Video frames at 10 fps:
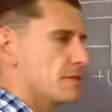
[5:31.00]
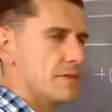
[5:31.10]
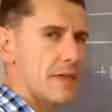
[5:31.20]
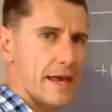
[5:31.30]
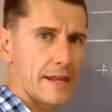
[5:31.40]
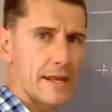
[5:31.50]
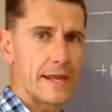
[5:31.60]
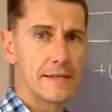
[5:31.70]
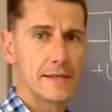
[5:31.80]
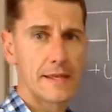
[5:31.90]
That
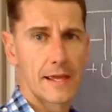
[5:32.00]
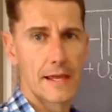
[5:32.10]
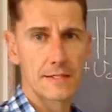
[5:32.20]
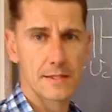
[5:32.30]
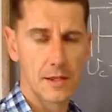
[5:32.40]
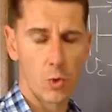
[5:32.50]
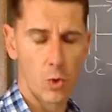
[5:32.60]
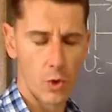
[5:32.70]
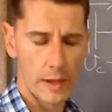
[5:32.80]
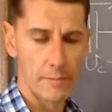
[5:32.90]
indicates
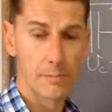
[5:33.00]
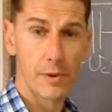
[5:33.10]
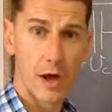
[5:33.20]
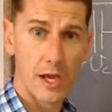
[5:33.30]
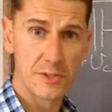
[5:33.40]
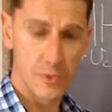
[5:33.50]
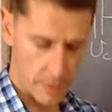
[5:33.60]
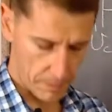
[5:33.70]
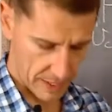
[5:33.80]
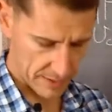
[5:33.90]
or implies through
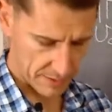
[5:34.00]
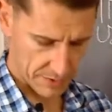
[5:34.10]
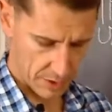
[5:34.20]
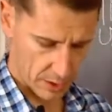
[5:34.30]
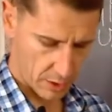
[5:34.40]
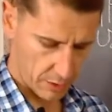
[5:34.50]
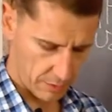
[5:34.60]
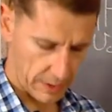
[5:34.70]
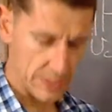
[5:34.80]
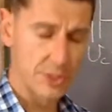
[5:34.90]
the passive sign
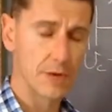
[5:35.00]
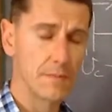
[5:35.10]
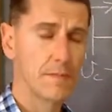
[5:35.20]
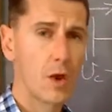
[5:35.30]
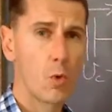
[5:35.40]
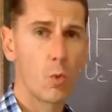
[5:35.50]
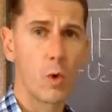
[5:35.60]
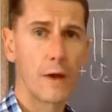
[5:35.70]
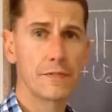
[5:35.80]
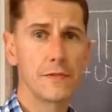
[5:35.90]
convention
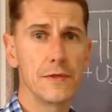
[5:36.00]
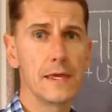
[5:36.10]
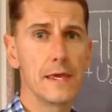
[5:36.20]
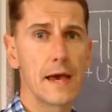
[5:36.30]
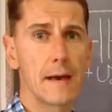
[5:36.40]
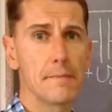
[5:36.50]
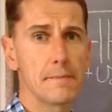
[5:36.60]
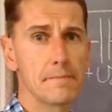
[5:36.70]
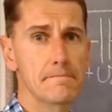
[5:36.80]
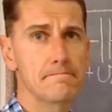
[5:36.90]
what the
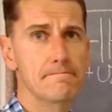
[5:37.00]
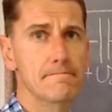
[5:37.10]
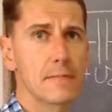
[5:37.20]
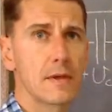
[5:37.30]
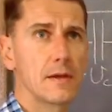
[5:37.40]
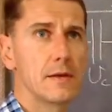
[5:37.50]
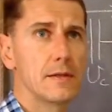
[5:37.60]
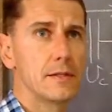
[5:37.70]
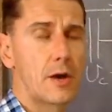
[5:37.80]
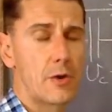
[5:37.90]

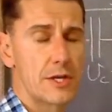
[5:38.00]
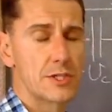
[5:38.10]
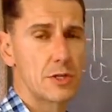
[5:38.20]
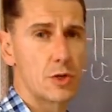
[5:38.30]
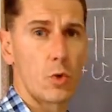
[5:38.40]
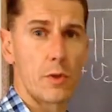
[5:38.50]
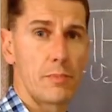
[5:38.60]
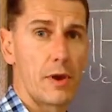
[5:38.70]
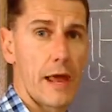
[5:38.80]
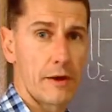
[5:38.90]
direction or the
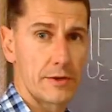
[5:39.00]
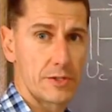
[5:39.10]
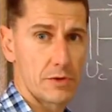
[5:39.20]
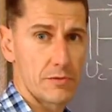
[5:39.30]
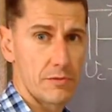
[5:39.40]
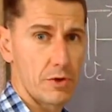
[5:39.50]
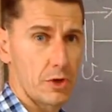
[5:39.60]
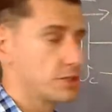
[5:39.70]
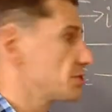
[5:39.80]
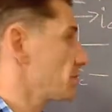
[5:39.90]
polarity of the
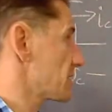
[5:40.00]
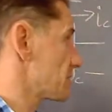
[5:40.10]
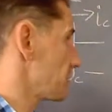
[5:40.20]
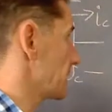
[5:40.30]
voltage must